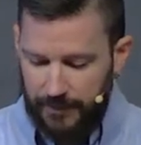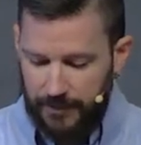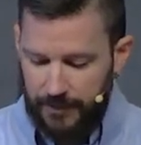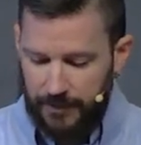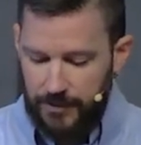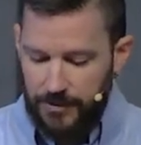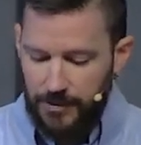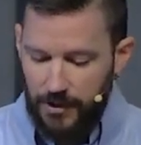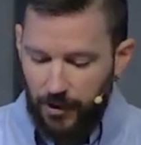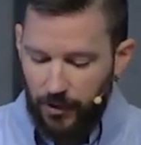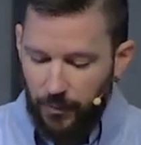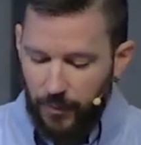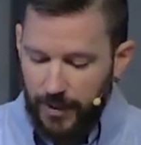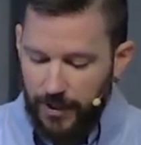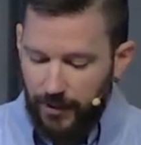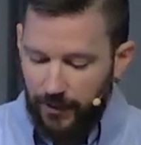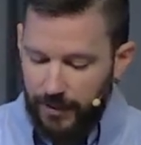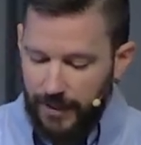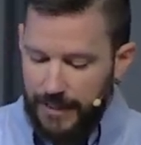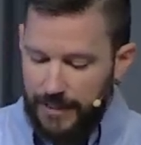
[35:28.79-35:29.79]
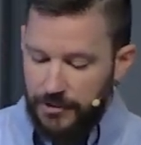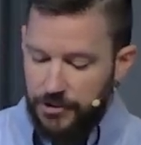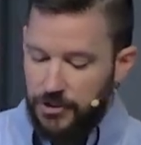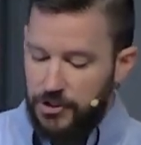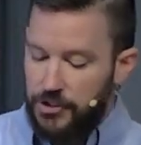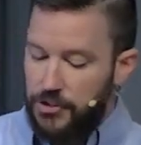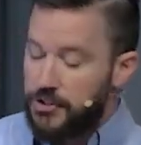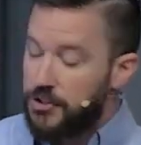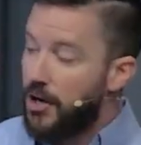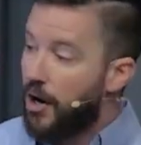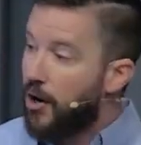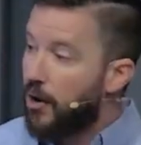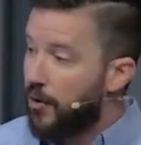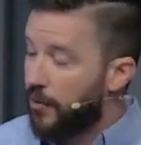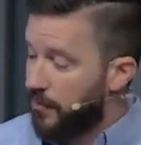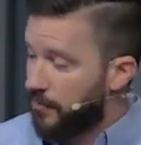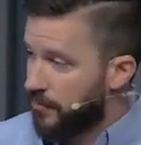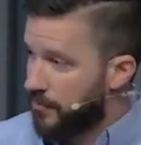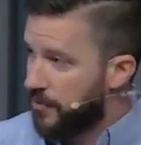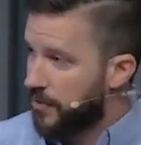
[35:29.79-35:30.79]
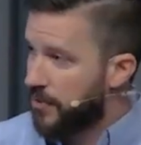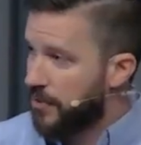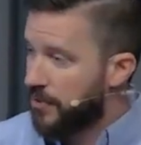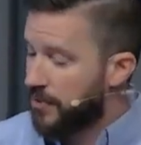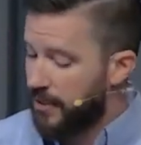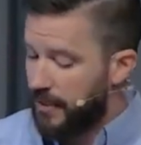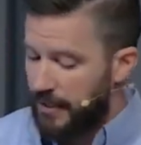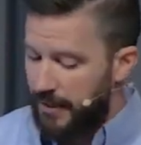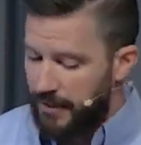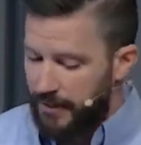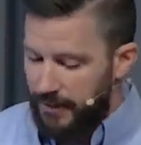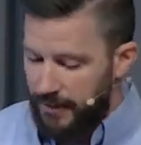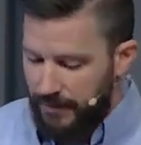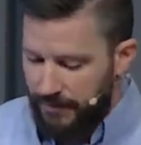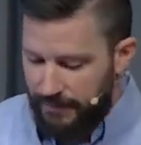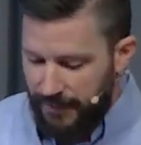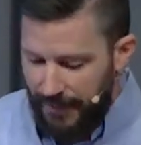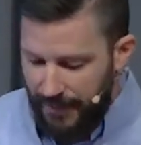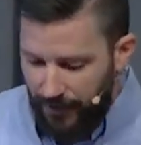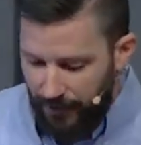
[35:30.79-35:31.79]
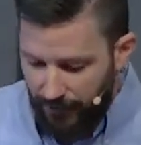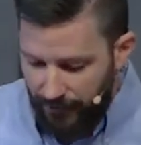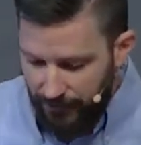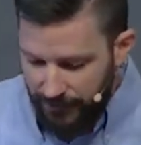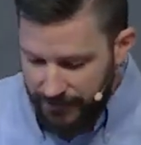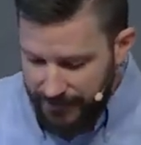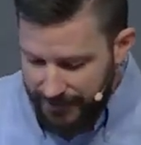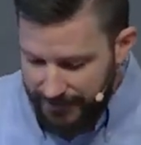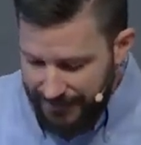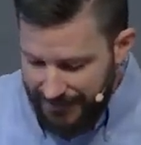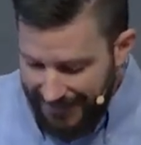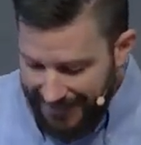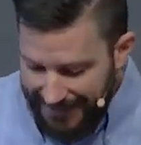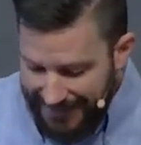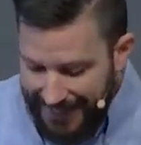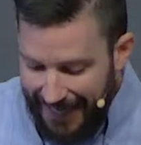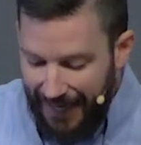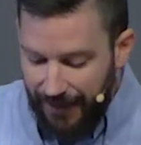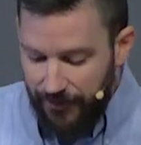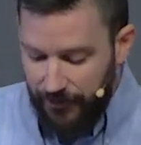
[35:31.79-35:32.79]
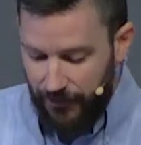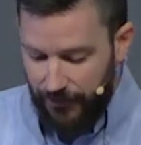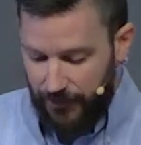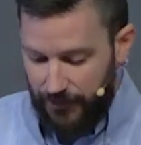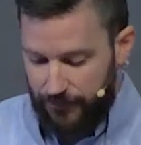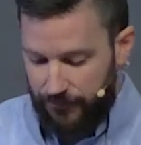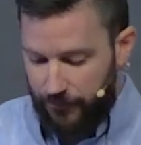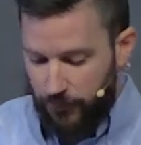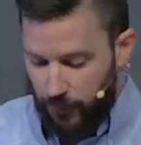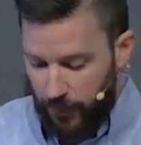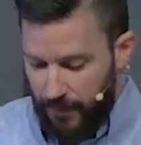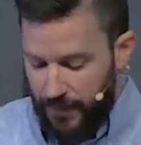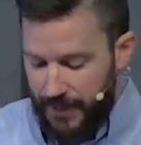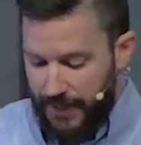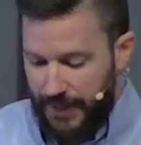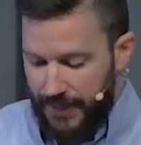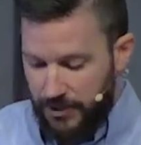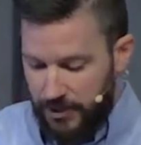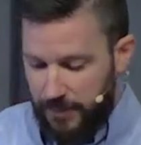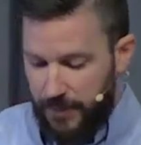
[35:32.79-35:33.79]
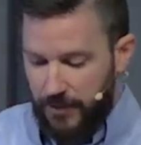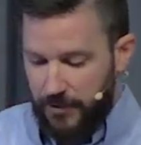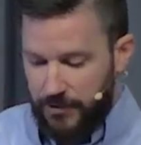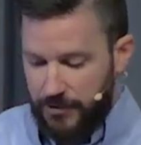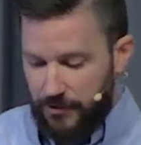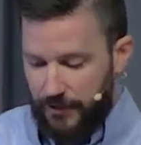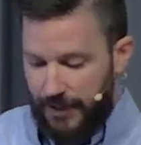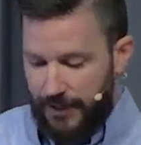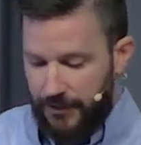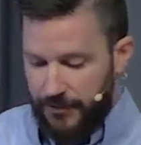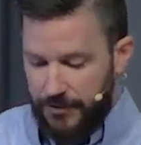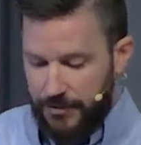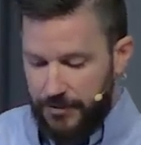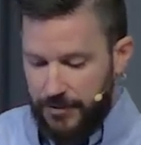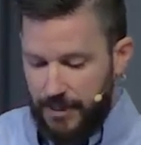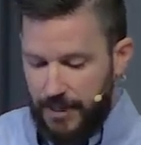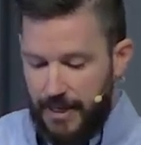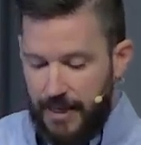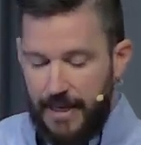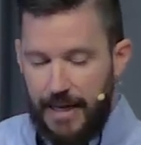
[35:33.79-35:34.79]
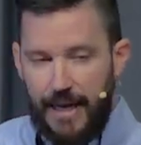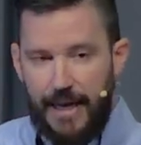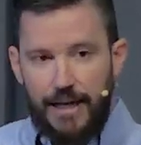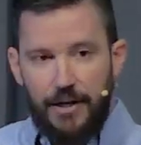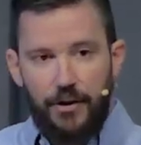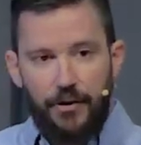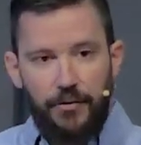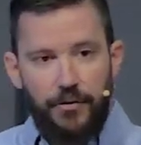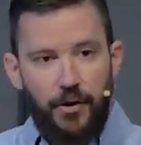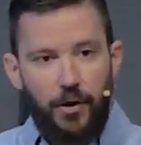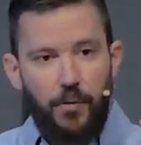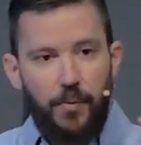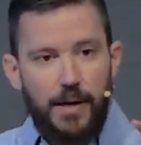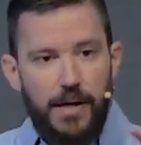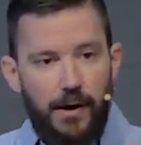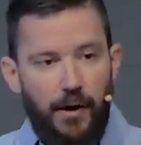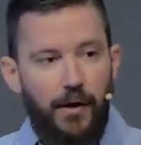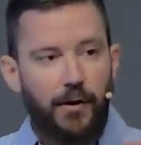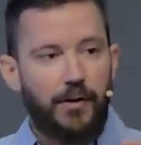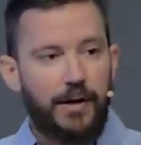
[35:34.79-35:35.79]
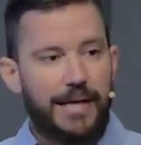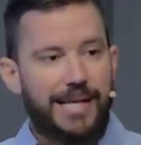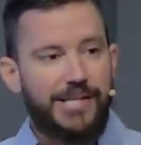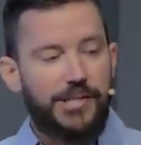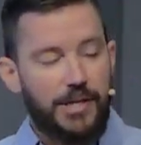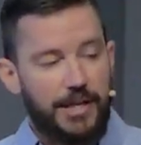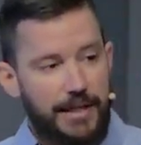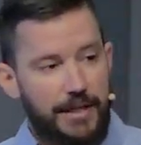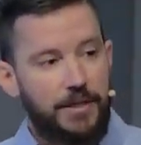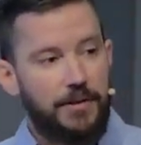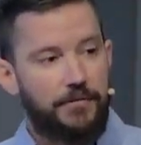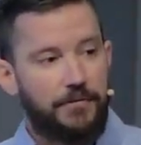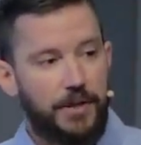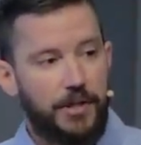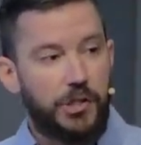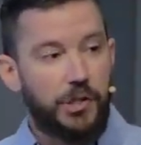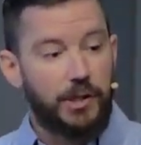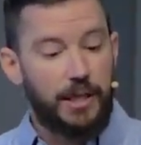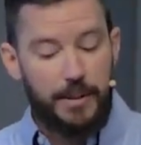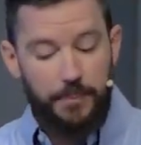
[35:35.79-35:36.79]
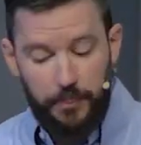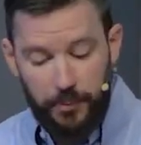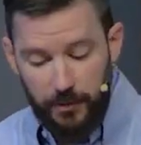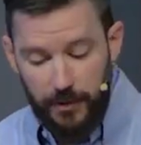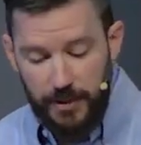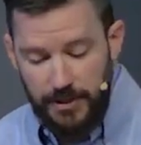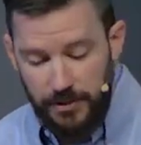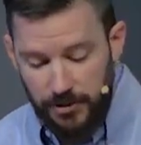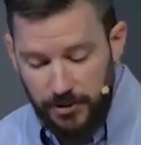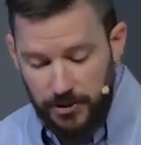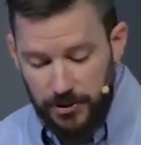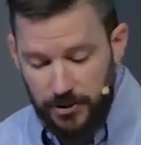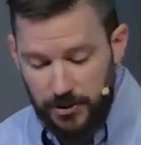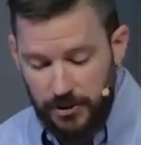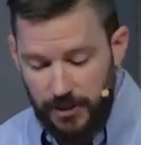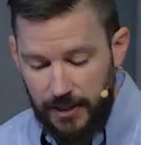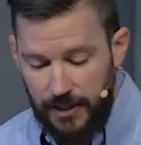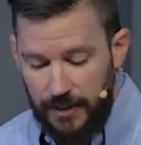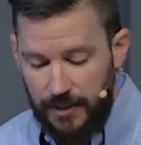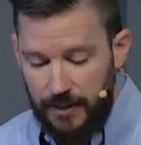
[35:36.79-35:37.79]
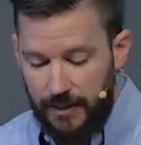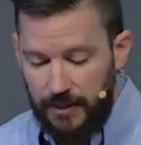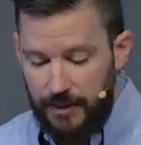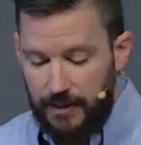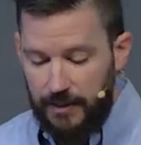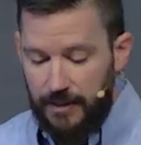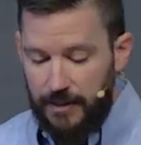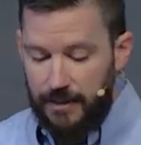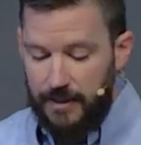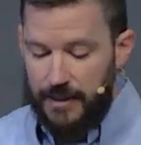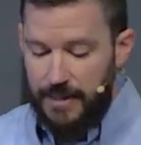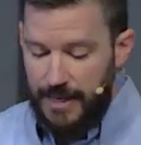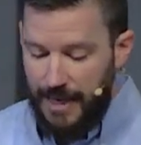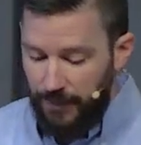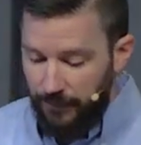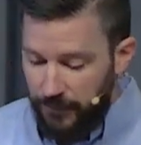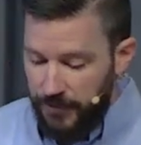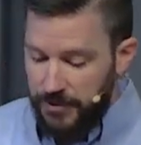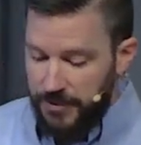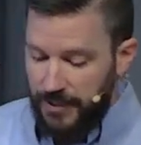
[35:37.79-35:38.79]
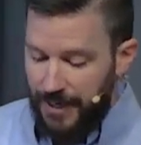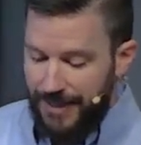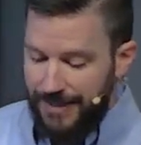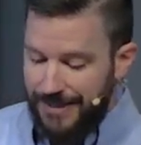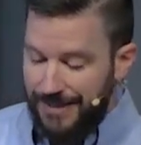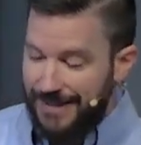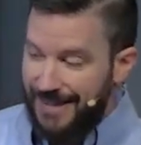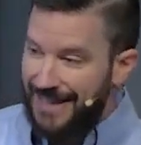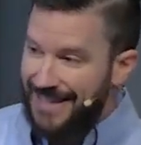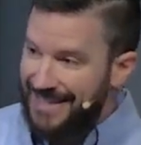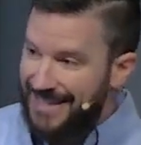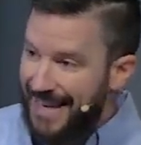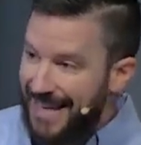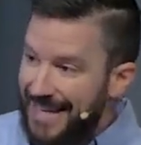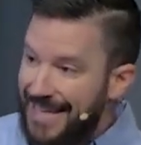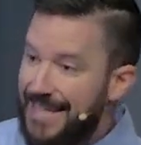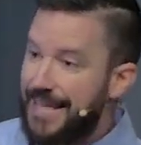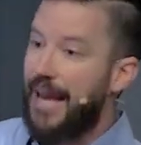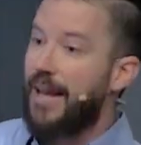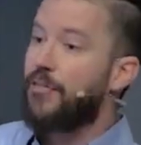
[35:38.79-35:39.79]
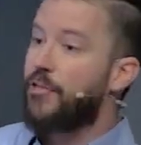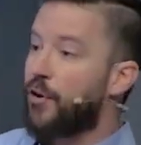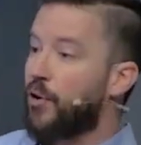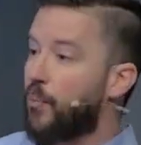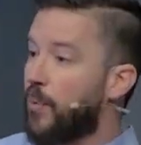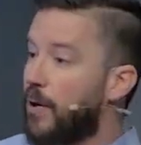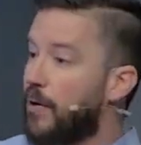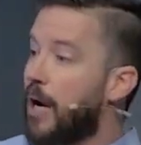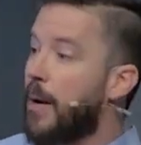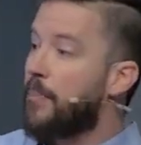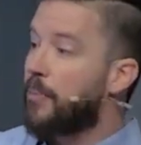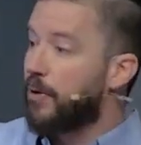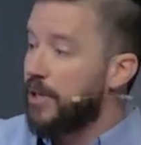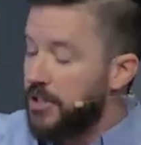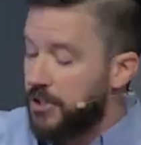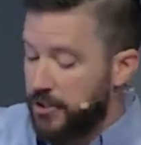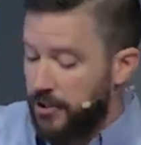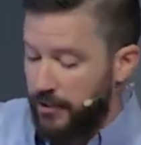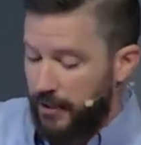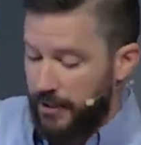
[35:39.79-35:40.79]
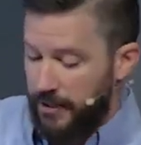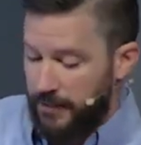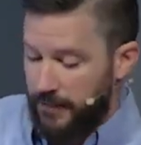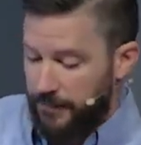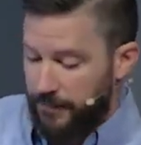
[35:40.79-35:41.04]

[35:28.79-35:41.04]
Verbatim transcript: No, we are each stones that are together forming a spiritual house. And although we are each individually priests, he emphasizes that together we are a priesthood.